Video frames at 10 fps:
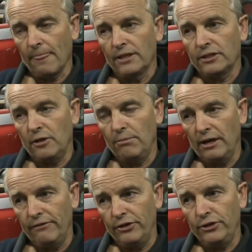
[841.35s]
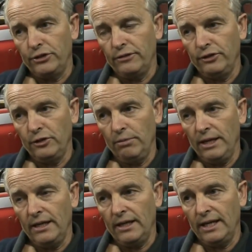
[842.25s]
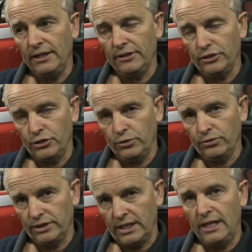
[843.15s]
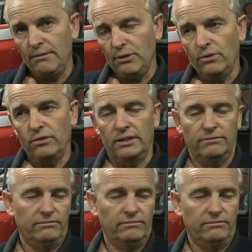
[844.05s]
So by virtue of you being in an assured scheme or